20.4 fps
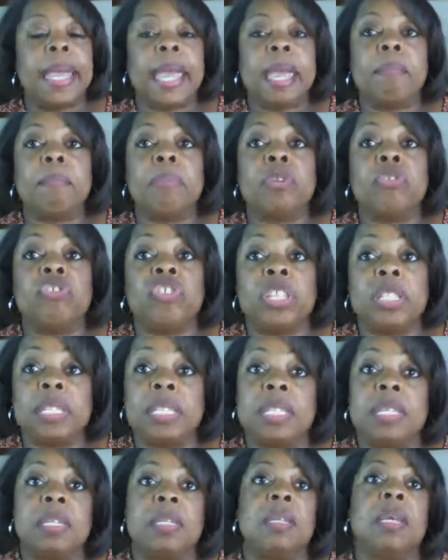Amber
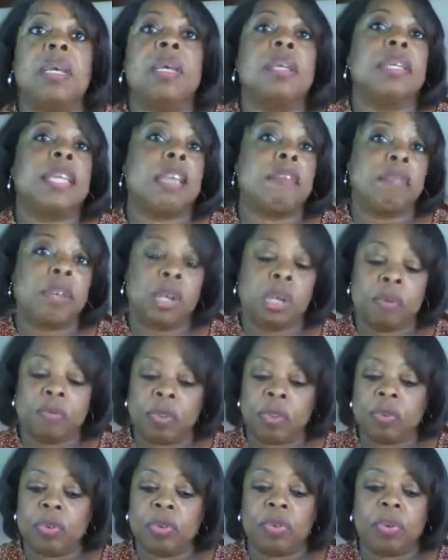Jensen, gave an interview